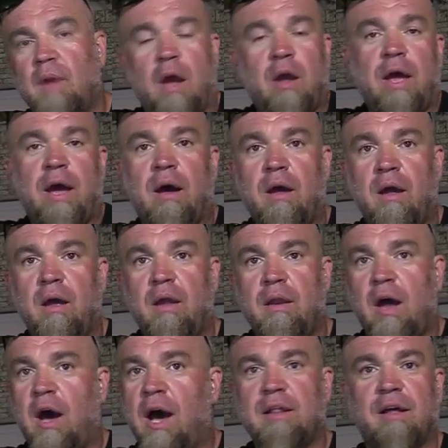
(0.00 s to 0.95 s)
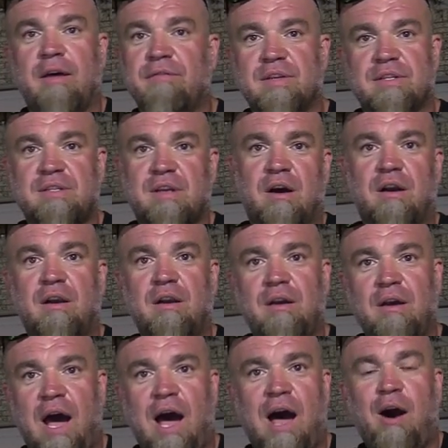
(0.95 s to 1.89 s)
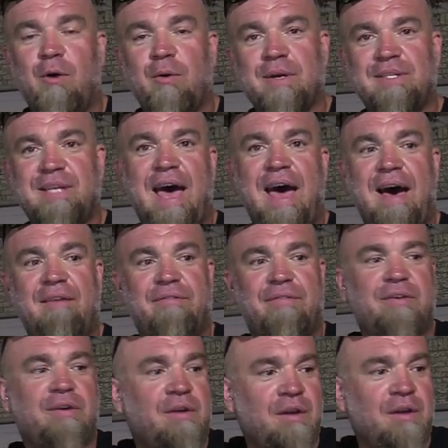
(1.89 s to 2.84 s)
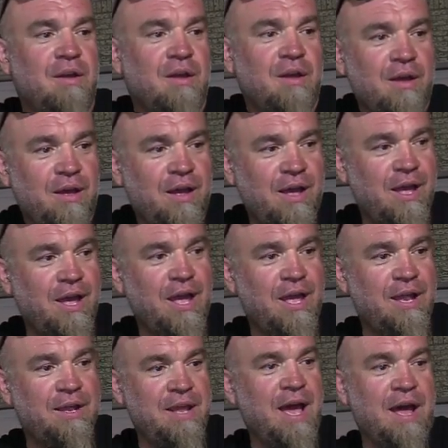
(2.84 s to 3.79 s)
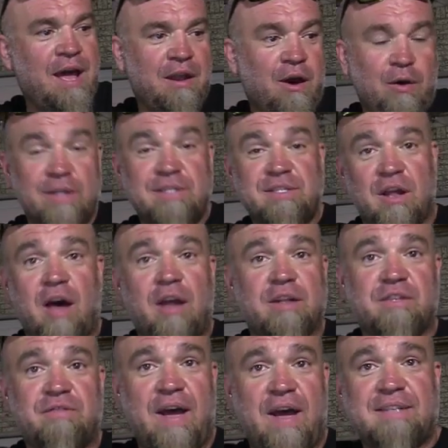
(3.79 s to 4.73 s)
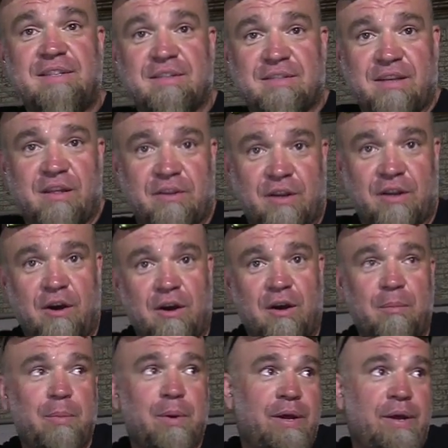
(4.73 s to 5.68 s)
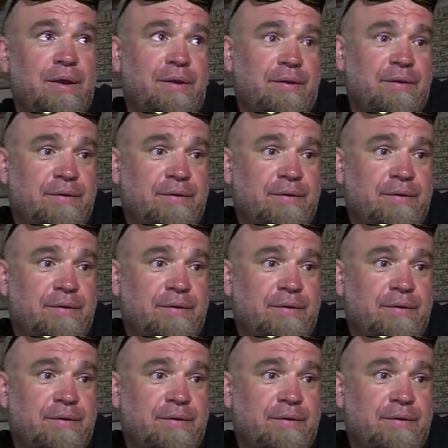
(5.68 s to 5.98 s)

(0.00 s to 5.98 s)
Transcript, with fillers: Oh yeah, like, no, I love this car. I always have, and, and yeah, no, it's not as fast as the other car, but